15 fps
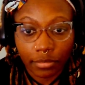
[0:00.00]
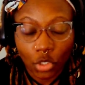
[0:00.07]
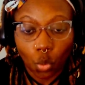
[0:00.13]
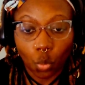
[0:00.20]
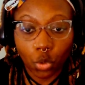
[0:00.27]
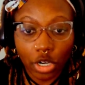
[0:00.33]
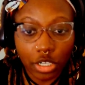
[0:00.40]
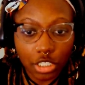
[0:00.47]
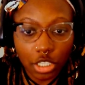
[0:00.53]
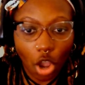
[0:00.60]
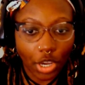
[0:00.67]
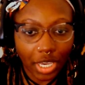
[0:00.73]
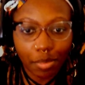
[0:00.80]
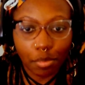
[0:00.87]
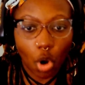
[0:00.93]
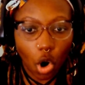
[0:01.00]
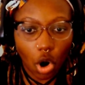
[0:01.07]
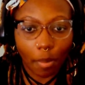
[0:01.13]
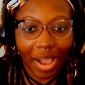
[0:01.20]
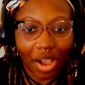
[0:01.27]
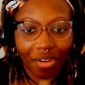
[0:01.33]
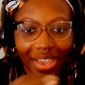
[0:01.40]
We're talking more
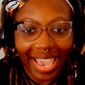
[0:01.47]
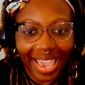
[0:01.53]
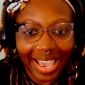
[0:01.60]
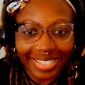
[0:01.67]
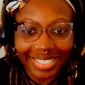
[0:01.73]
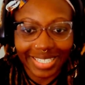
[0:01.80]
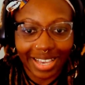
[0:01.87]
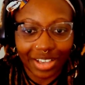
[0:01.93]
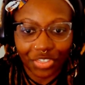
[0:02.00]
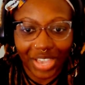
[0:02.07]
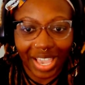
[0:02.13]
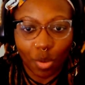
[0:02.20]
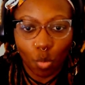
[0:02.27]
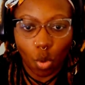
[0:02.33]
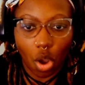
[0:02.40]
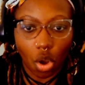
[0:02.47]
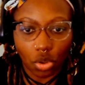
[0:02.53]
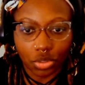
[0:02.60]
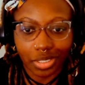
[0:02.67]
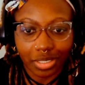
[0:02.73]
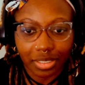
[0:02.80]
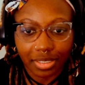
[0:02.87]
about Hegseth and
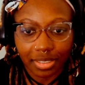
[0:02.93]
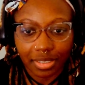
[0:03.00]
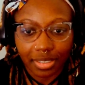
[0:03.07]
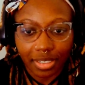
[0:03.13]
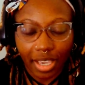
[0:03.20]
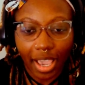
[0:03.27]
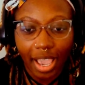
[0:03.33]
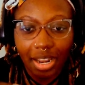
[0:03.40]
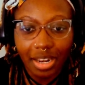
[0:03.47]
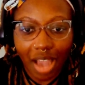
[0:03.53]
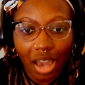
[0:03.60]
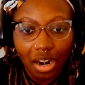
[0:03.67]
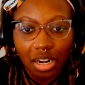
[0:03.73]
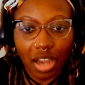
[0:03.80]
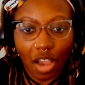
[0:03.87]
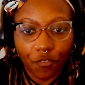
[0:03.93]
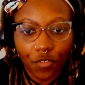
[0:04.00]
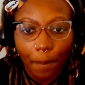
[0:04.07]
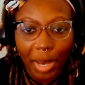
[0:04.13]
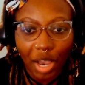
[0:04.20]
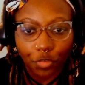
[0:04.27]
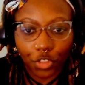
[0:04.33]
Waltz, and not enough
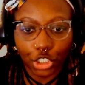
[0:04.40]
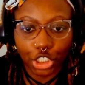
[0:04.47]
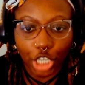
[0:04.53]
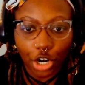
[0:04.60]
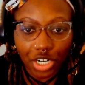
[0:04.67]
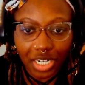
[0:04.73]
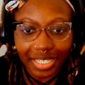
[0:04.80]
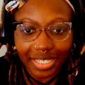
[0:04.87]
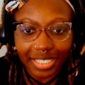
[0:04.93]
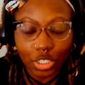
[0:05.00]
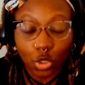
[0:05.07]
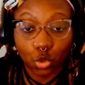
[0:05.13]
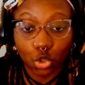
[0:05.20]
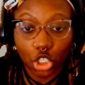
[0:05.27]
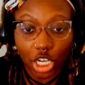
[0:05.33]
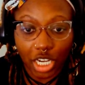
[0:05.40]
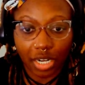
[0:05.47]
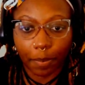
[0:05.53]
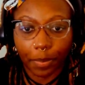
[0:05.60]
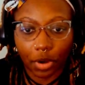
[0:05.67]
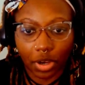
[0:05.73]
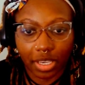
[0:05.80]
about the journalist who took it
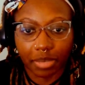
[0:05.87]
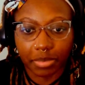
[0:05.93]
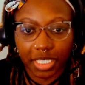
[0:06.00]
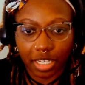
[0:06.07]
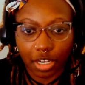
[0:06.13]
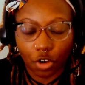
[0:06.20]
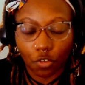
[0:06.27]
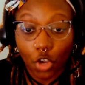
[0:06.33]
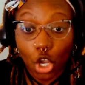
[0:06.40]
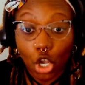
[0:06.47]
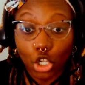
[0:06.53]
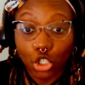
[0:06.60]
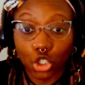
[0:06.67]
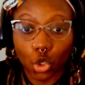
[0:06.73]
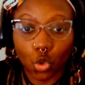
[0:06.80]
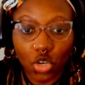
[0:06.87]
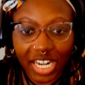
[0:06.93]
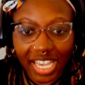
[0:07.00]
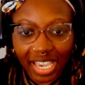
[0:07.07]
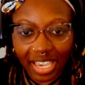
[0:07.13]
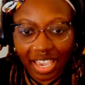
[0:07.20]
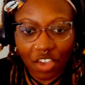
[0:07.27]
upon himself to
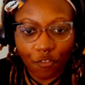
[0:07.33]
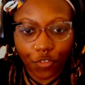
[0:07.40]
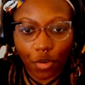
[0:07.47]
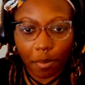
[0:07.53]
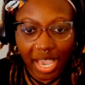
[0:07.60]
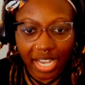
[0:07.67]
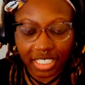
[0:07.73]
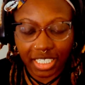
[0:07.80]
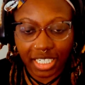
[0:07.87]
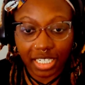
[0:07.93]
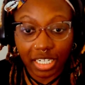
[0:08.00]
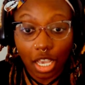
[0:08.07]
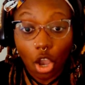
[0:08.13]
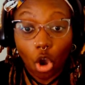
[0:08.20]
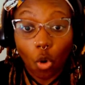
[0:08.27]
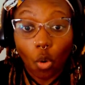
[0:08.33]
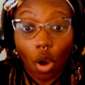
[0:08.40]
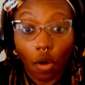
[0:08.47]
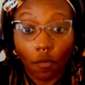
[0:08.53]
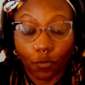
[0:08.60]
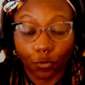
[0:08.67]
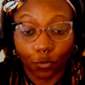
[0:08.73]
leak information
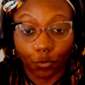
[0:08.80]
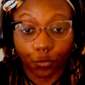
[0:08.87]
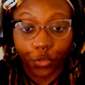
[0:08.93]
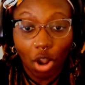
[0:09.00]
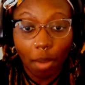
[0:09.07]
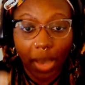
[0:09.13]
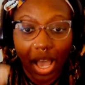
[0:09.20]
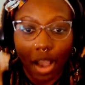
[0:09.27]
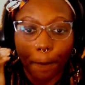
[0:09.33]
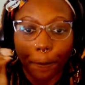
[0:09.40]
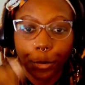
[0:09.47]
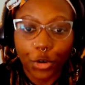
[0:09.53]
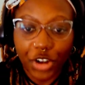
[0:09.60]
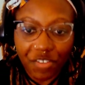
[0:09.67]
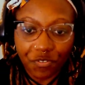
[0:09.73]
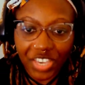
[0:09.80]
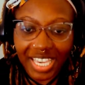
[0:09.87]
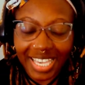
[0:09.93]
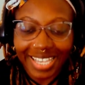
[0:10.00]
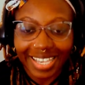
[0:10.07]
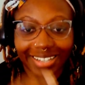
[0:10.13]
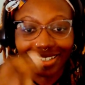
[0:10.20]
from a
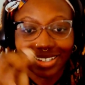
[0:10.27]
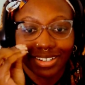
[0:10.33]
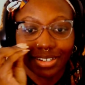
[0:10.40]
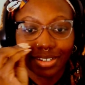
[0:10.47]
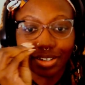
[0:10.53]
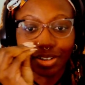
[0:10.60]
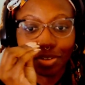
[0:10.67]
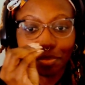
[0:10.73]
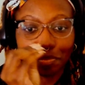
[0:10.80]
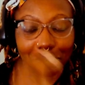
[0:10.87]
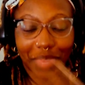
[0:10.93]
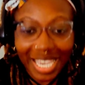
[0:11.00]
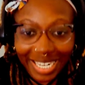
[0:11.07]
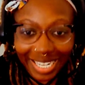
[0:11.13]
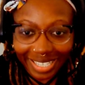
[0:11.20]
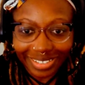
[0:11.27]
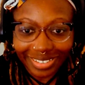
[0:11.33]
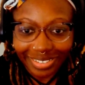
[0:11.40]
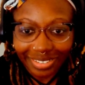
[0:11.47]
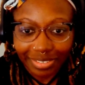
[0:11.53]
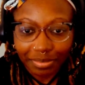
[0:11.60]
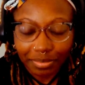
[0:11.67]
privy meeting
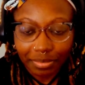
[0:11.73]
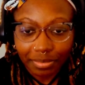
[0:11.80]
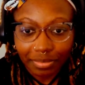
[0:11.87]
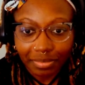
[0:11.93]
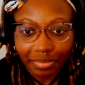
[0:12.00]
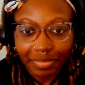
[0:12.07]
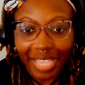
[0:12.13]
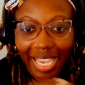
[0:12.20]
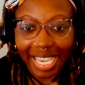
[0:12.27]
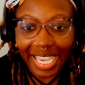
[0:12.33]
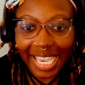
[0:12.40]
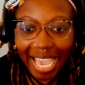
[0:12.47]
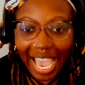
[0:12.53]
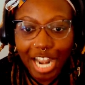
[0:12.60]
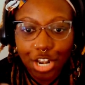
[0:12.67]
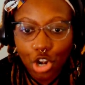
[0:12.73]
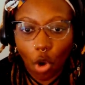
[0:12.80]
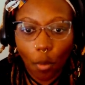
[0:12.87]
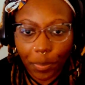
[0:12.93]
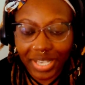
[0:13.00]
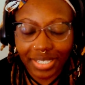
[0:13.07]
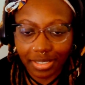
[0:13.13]
that he had no
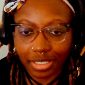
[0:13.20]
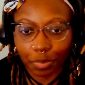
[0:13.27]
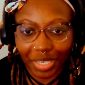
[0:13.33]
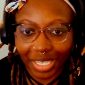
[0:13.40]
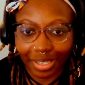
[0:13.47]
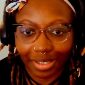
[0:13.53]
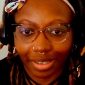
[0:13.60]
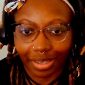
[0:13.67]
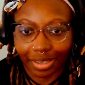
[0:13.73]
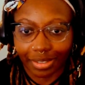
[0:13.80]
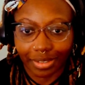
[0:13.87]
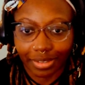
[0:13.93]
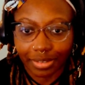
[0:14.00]
business being in.